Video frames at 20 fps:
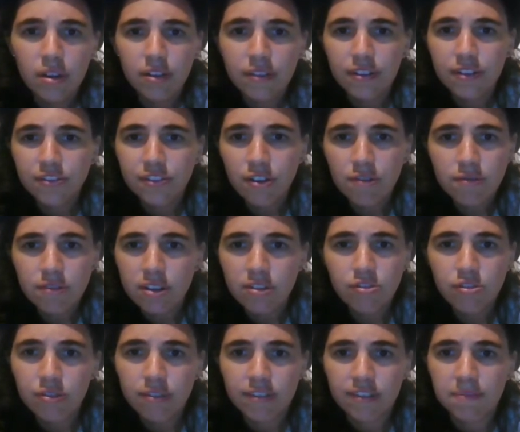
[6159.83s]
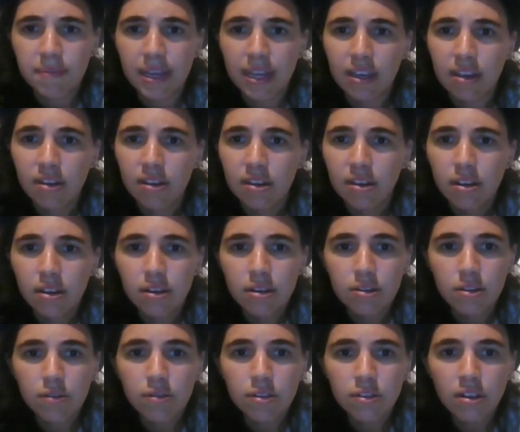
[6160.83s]
They don't interest me.
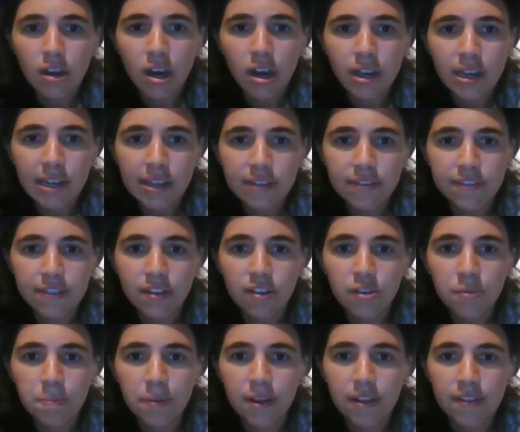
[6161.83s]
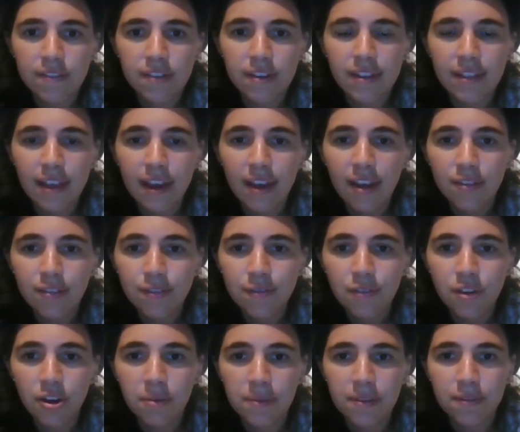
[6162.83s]
There is hardly a single person in the House of
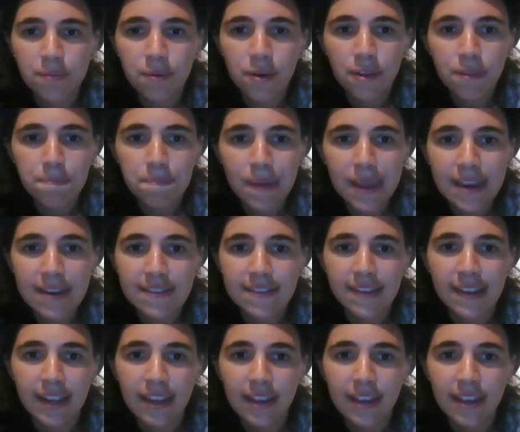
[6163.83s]
Commons worth painting,